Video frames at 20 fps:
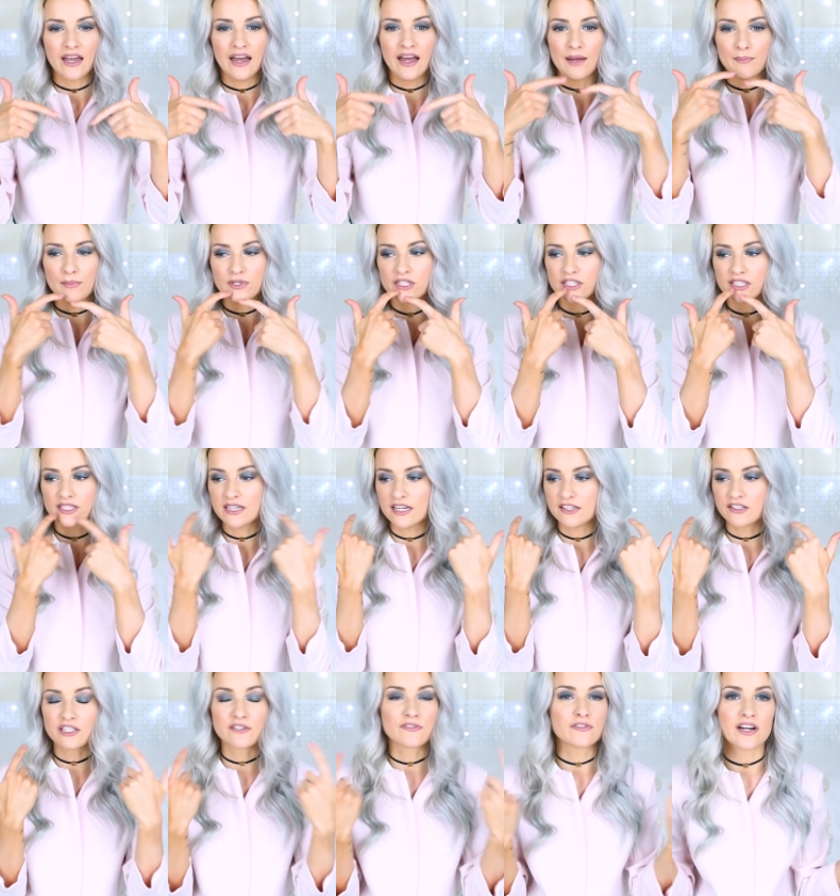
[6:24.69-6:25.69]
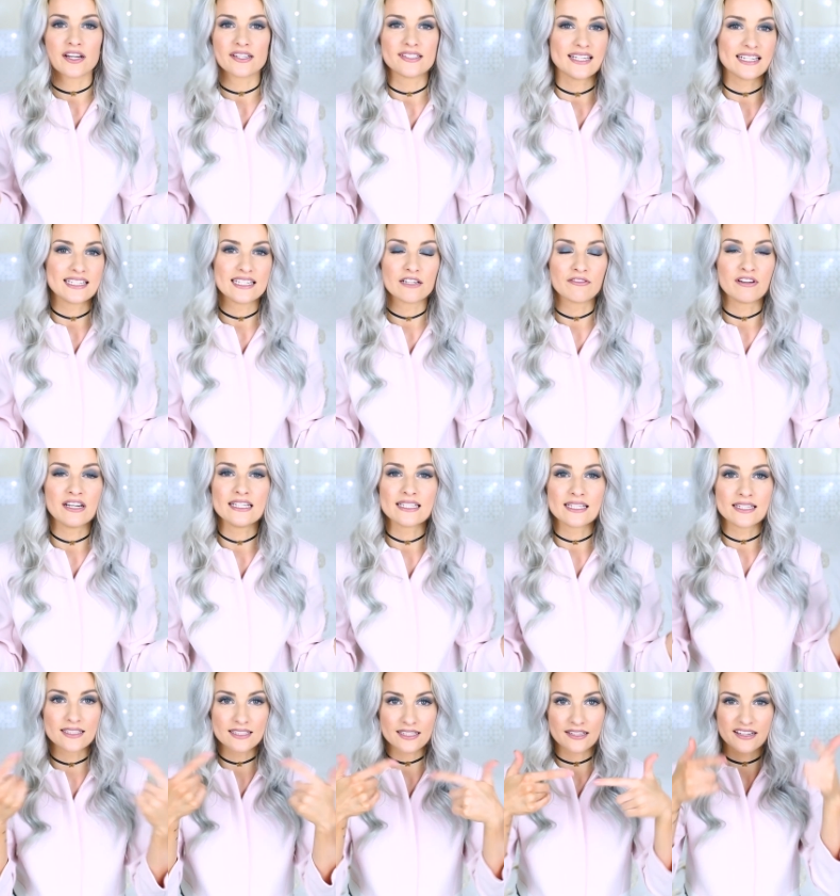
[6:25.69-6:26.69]
Um, just It's just for aesthetic
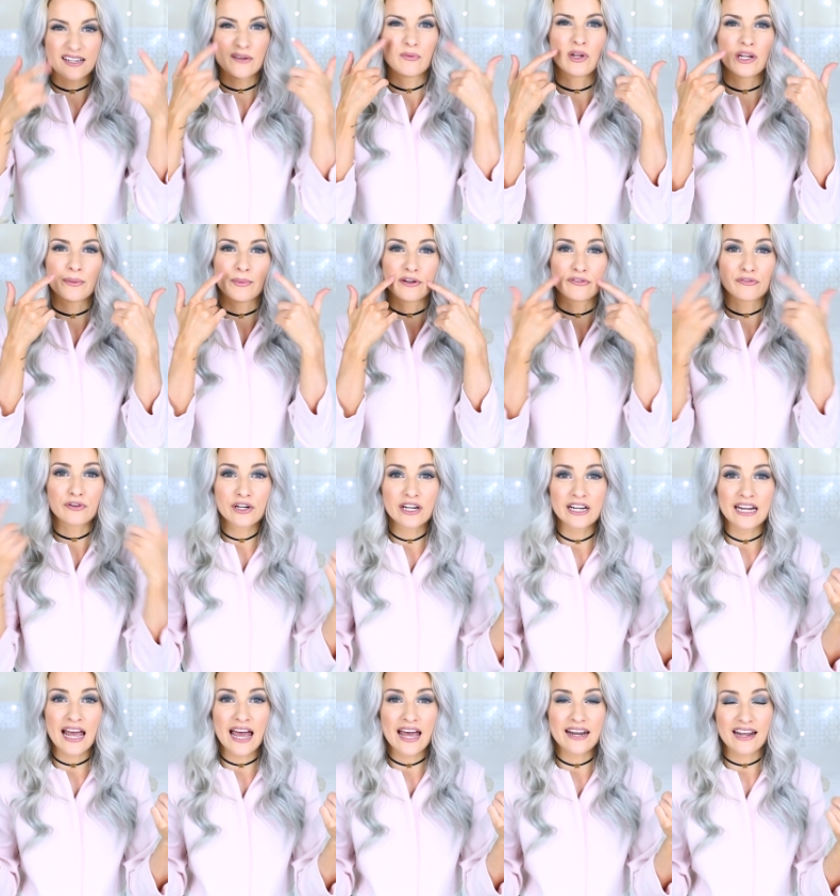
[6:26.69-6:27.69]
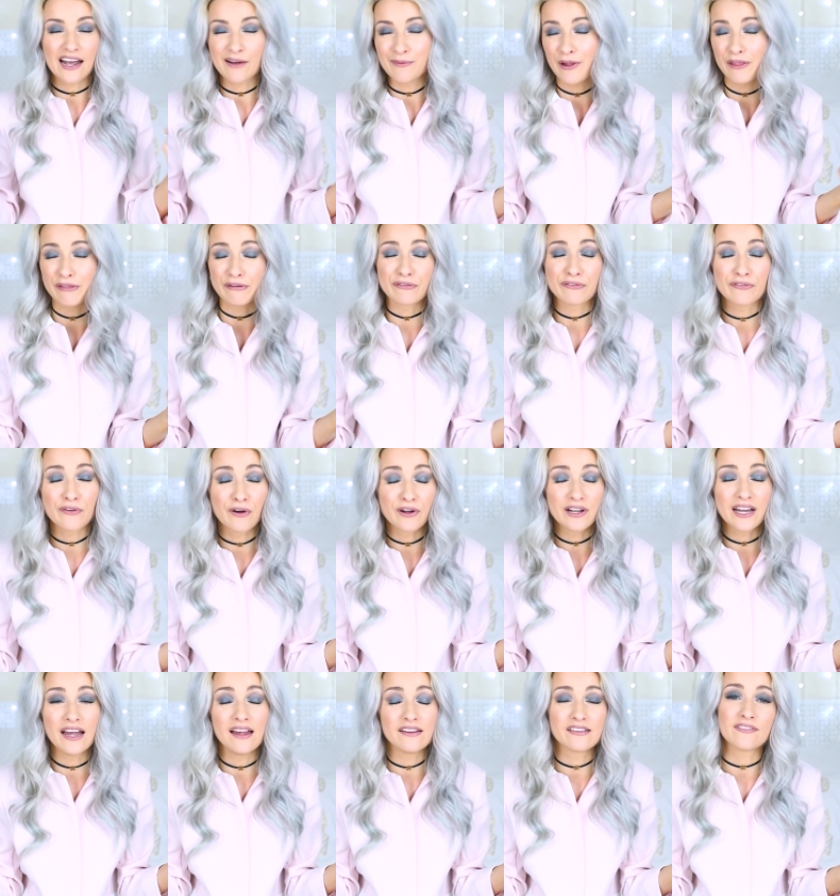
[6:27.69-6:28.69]
reasons, because I didn't want them on the front again. I went through
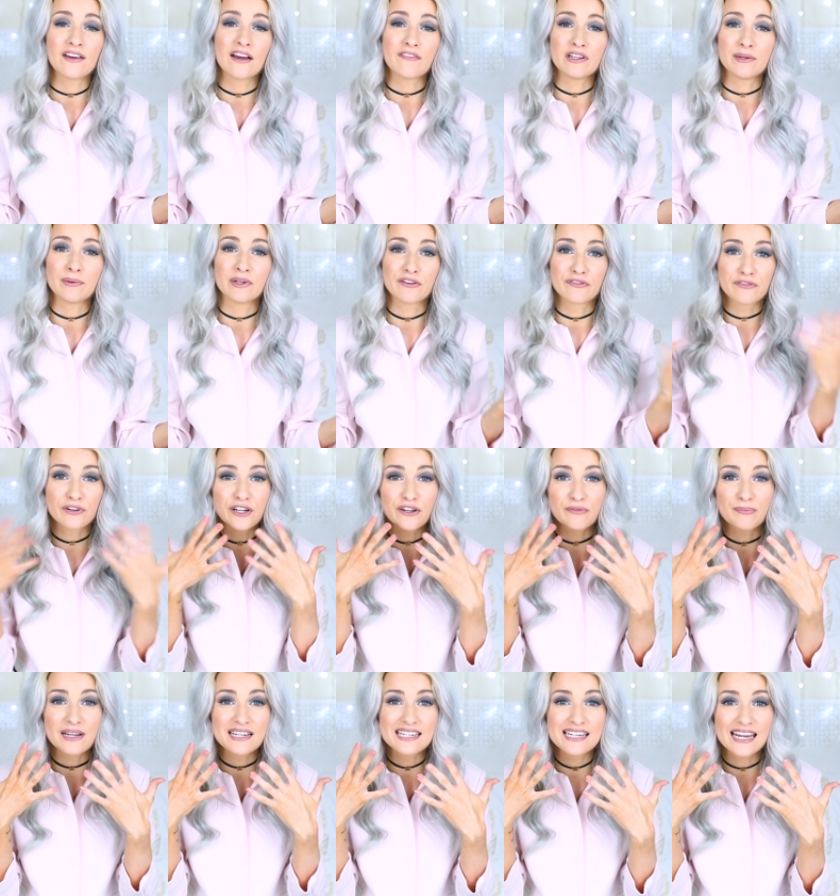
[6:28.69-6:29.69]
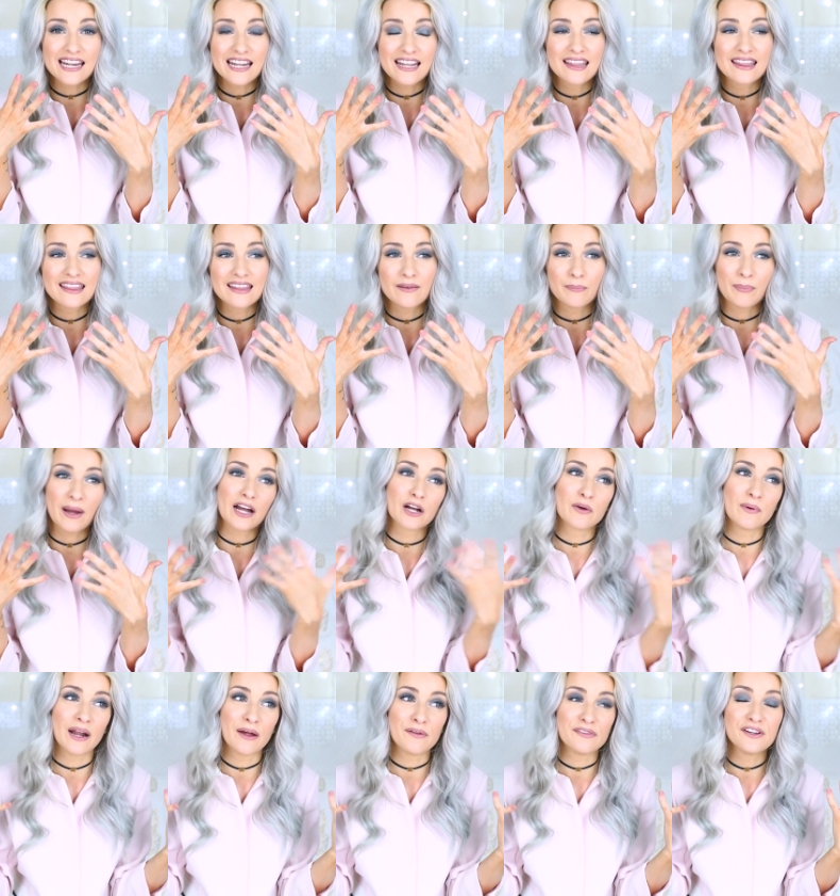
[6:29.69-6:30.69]
four years of having them on the front of my teeth
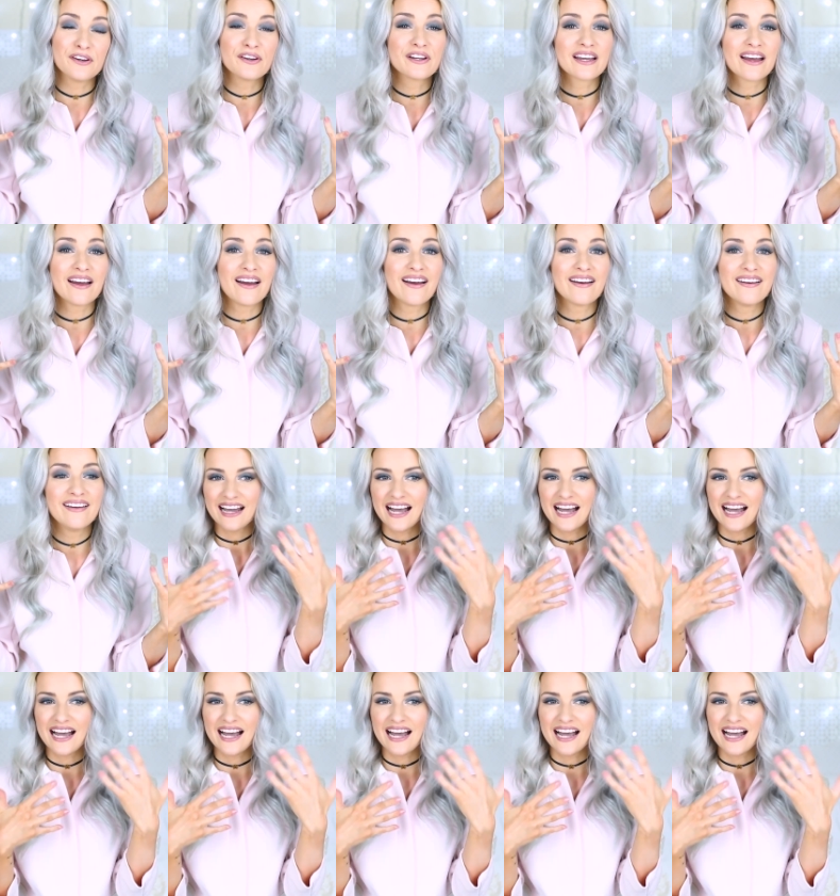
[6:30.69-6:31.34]
back when I was younger.